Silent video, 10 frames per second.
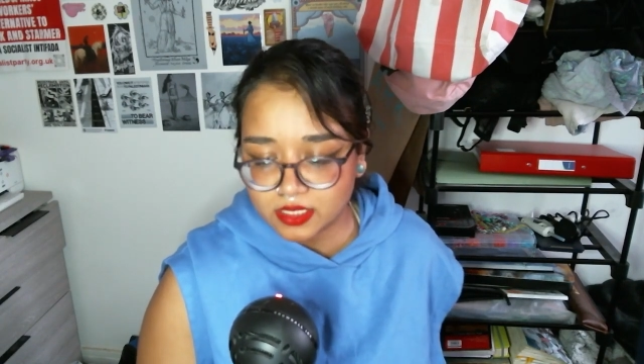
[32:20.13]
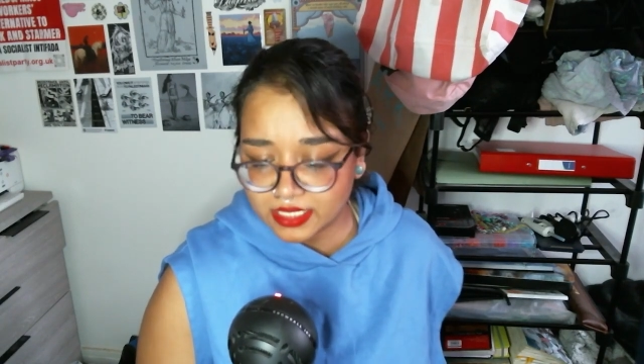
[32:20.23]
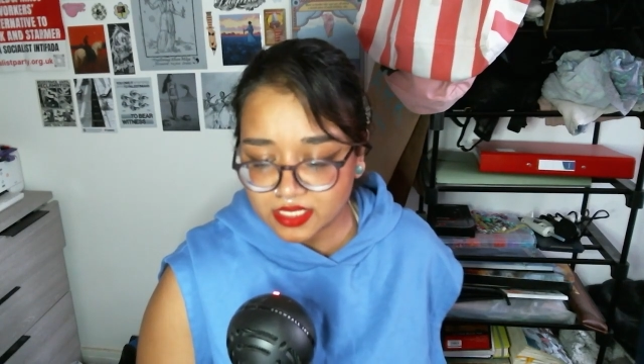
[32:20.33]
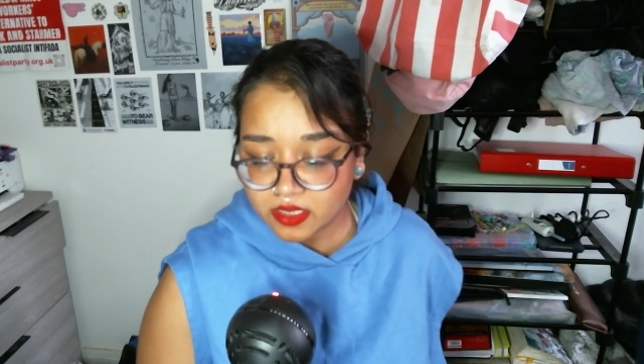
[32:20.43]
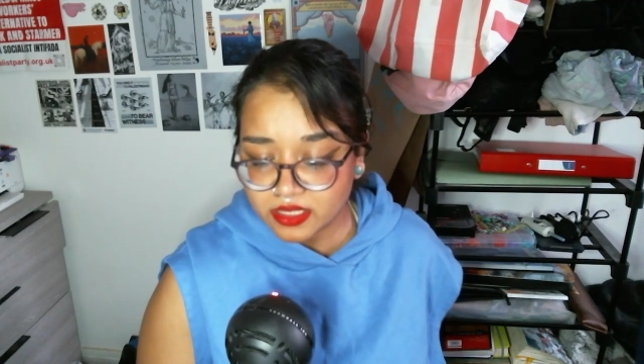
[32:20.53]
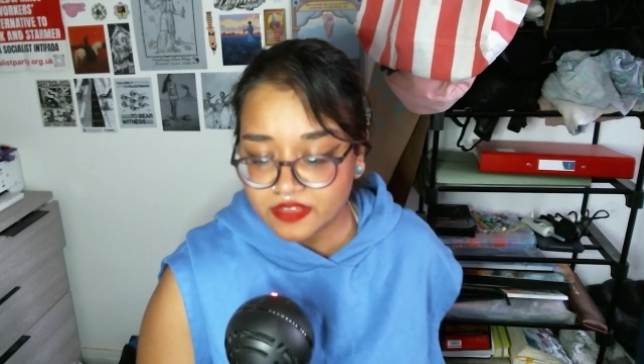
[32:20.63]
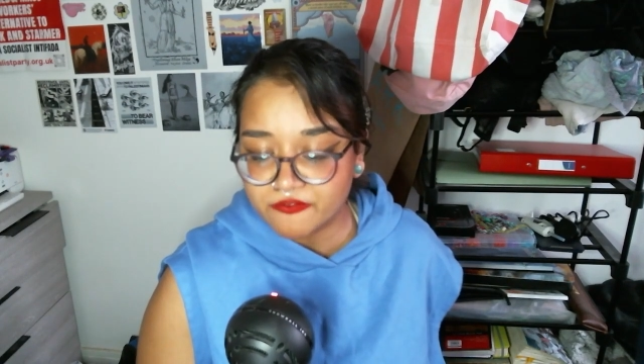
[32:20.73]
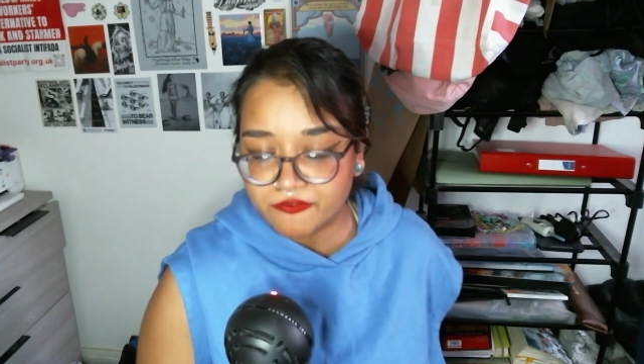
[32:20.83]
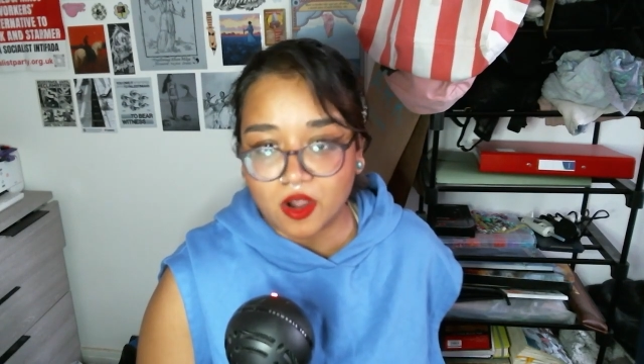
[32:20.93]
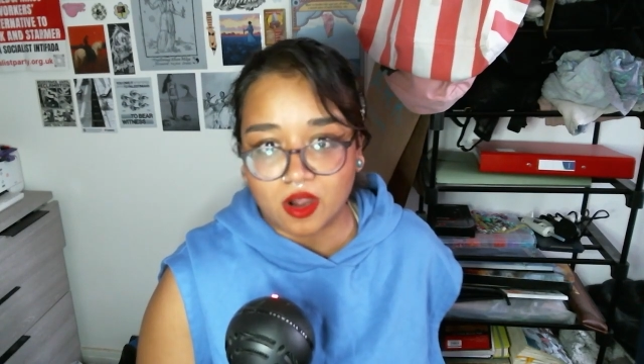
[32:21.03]
Sucking the
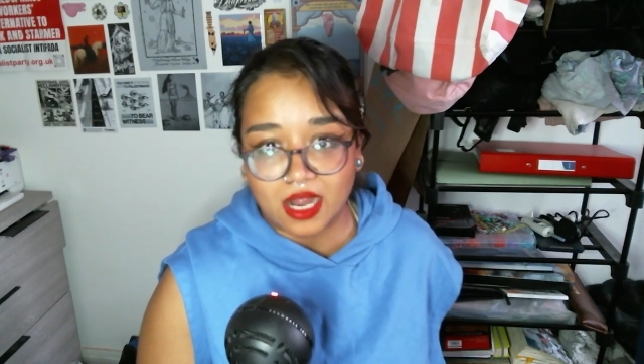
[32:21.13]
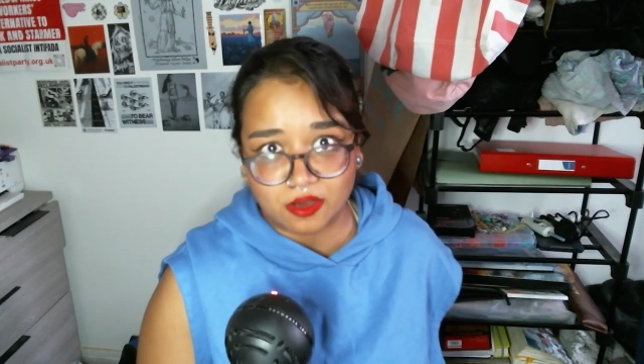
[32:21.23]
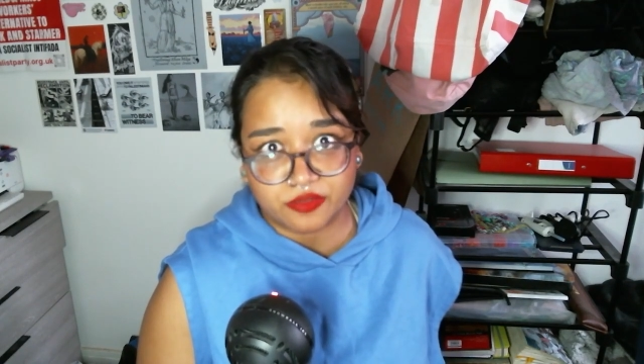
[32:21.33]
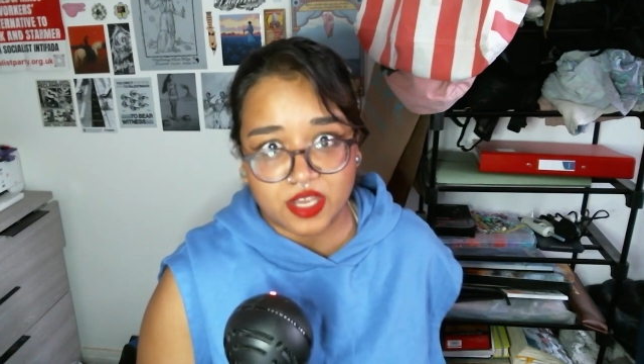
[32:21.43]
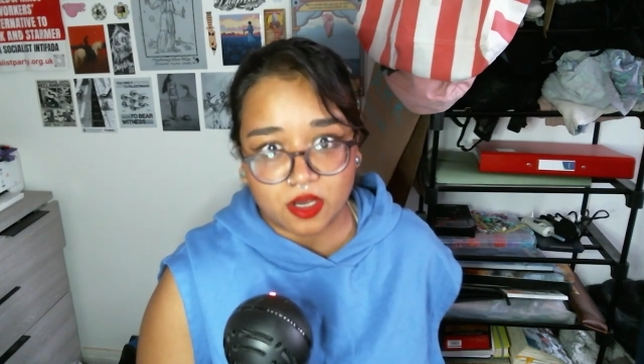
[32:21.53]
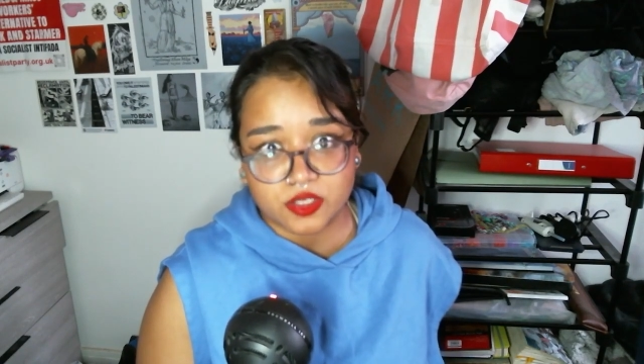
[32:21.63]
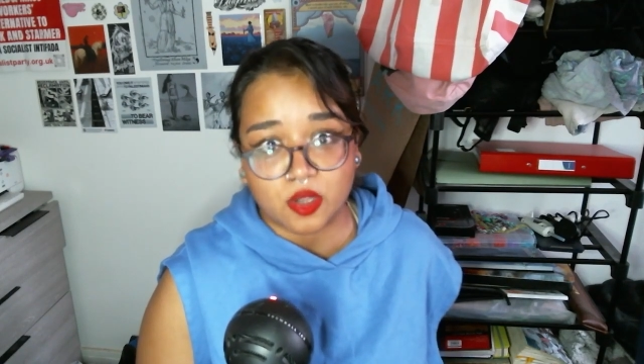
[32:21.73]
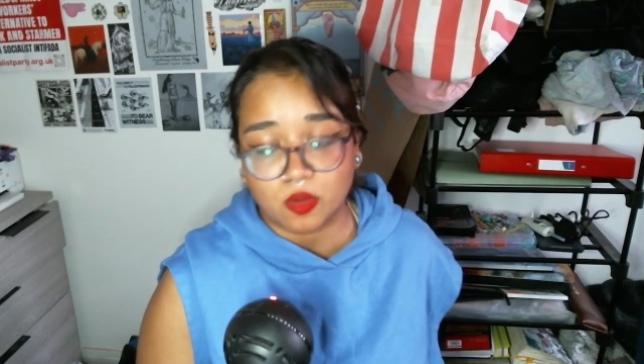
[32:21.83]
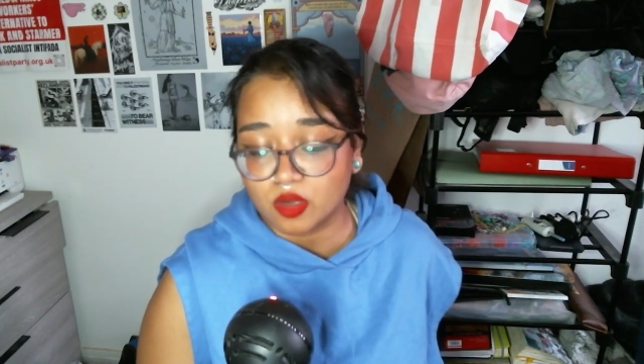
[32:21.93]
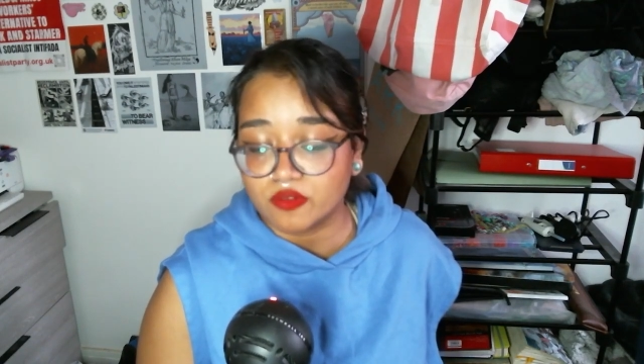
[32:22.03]
fart out of the
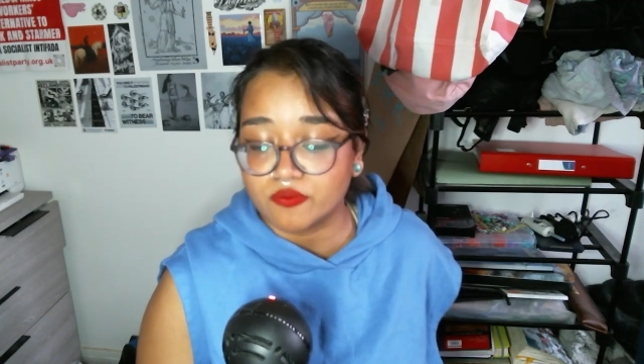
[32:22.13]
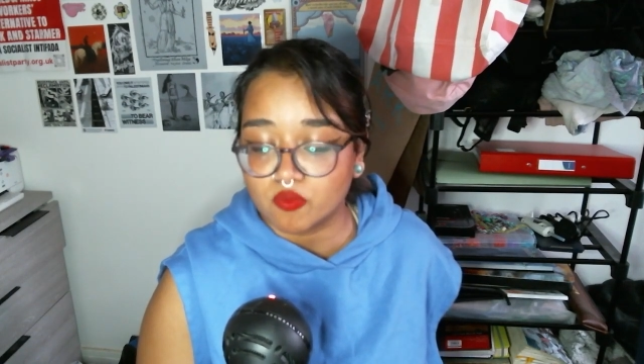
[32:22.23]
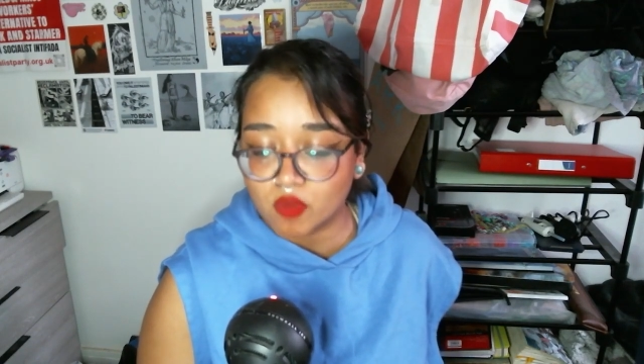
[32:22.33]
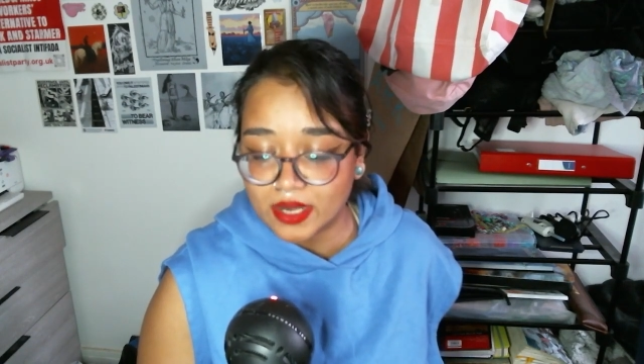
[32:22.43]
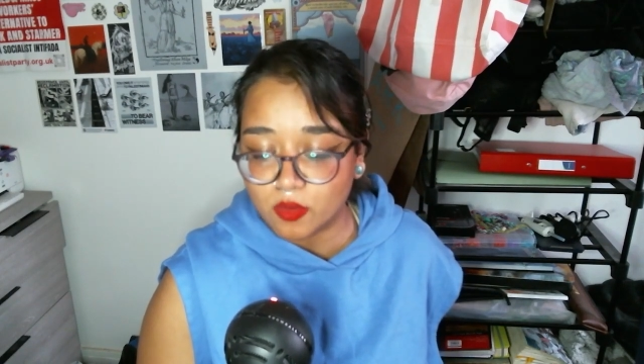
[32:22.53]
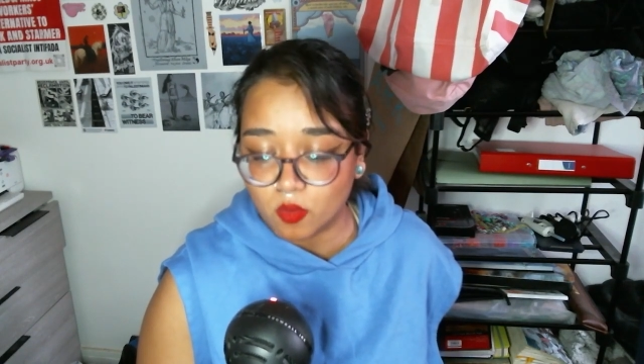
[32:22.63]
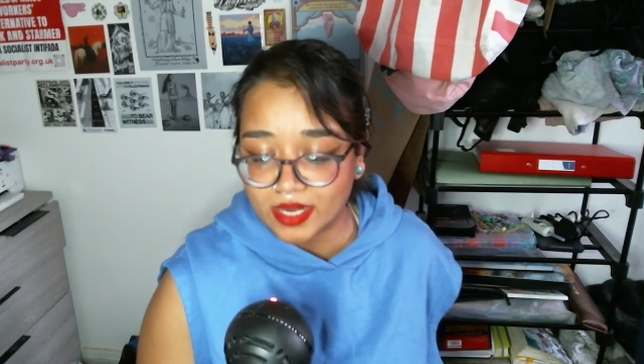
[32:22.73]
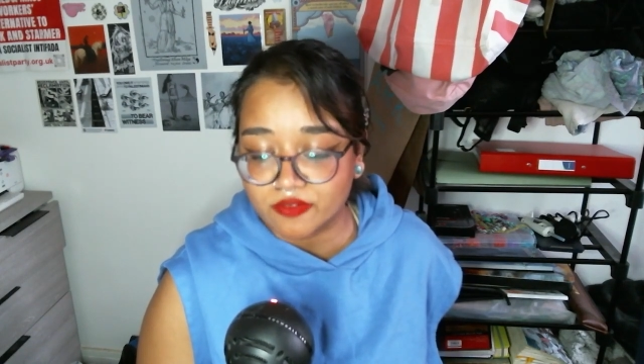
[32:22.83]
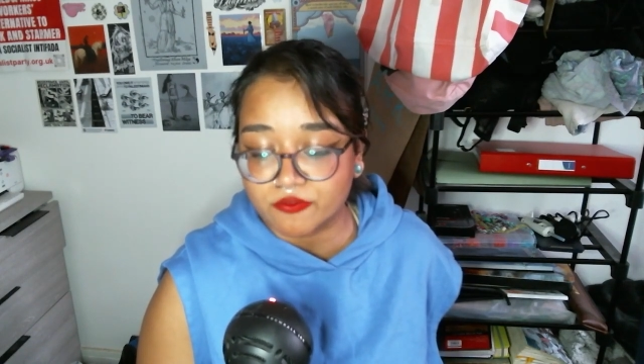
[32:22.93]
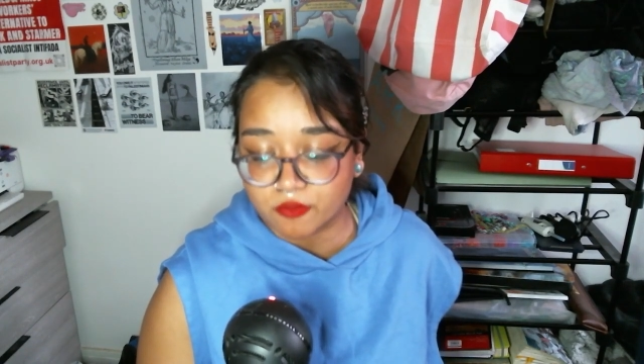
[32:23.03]
asshole of right-wing
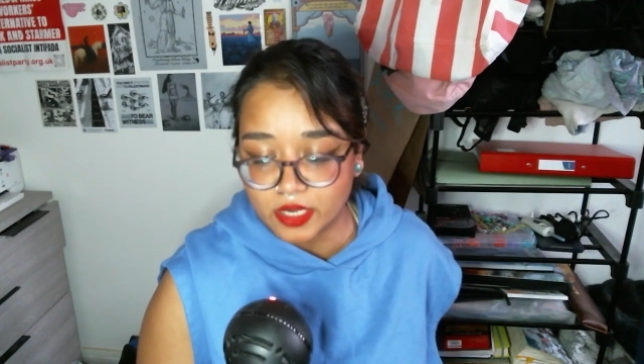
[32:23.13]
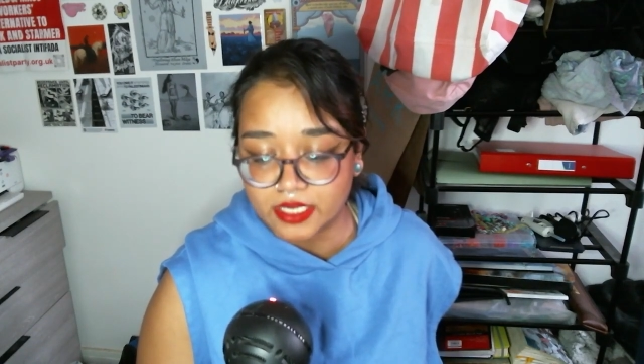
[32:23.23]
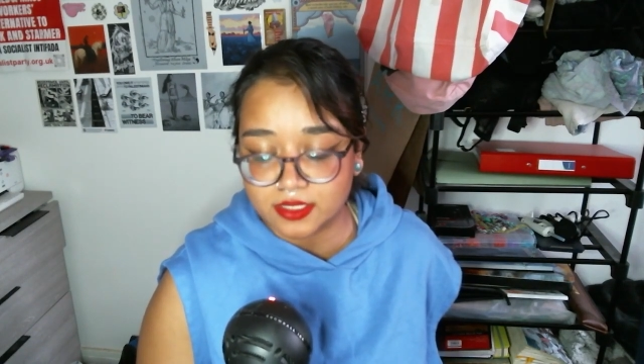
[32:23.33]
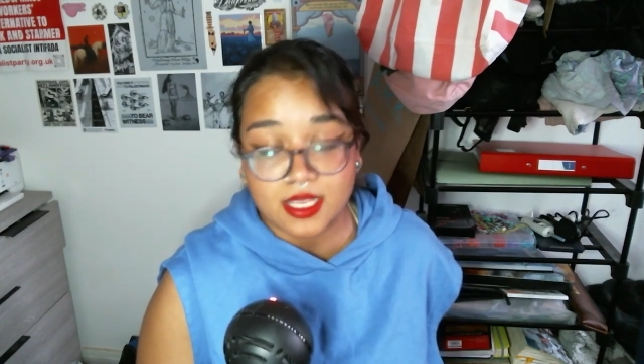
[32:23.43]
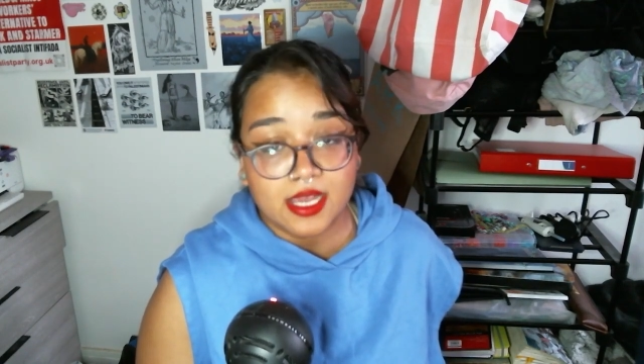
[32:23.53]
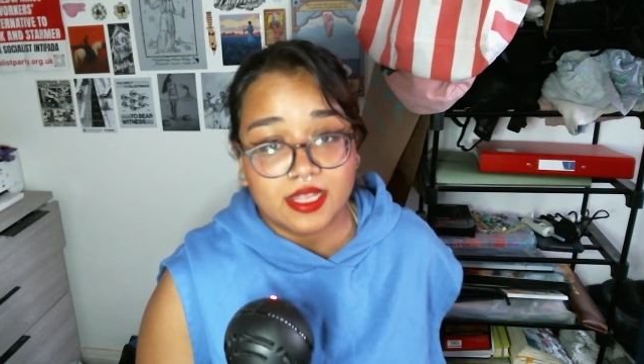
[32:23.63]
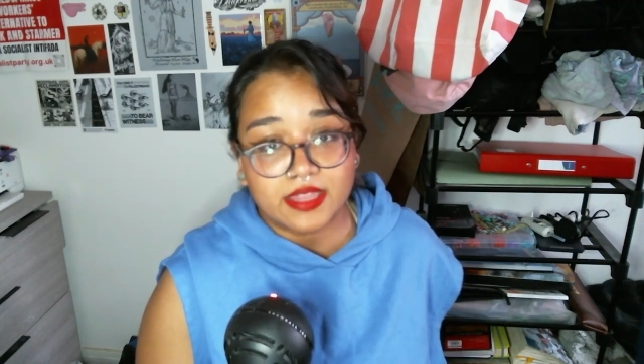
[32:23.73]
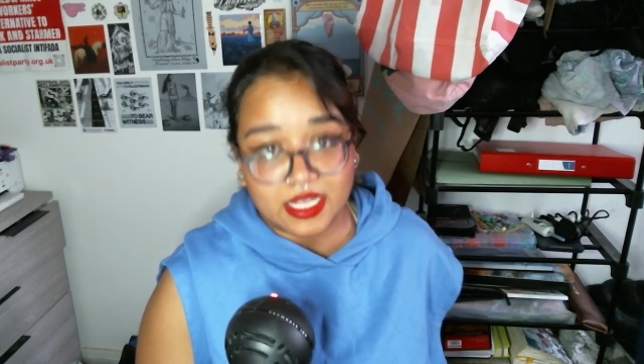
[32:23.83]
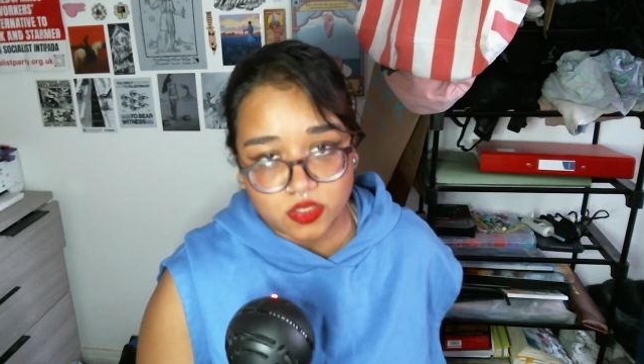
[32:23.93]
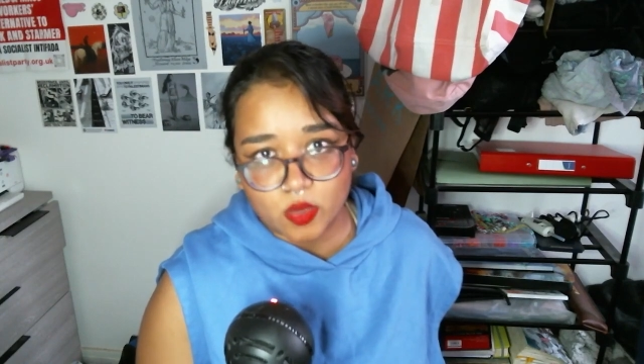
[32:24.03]
freaks.
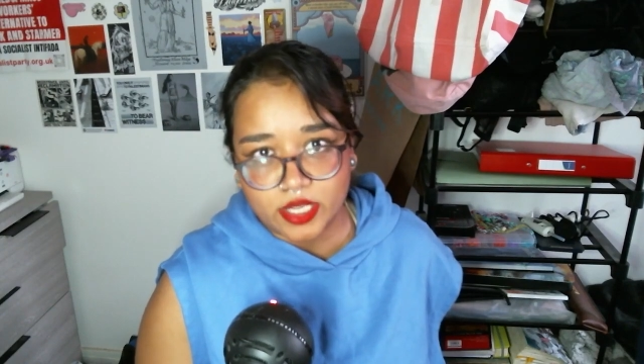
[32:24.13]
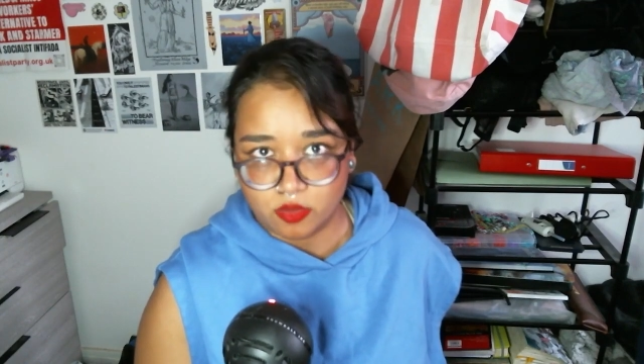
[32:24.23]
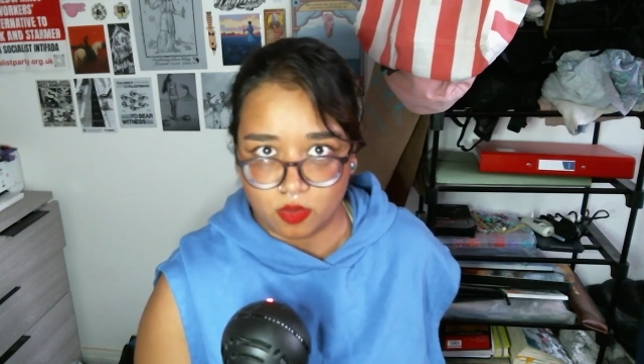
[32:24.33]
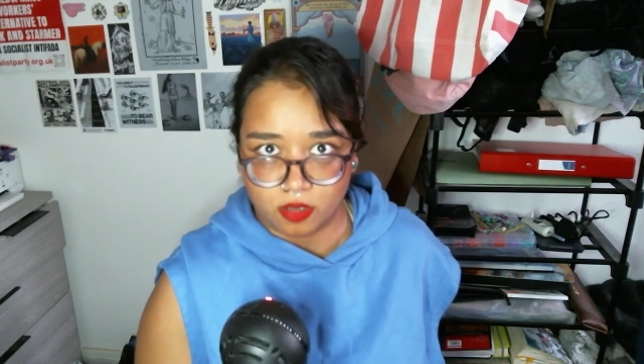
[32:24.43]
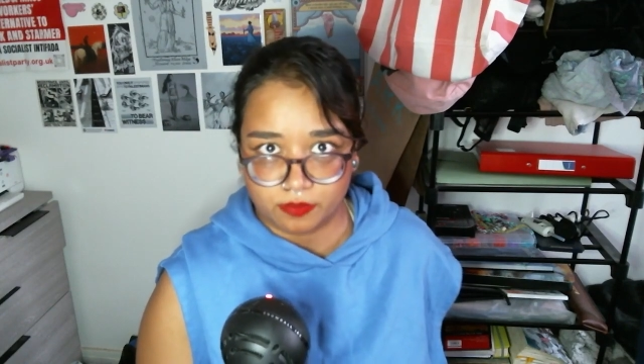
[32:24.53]
That's where you are.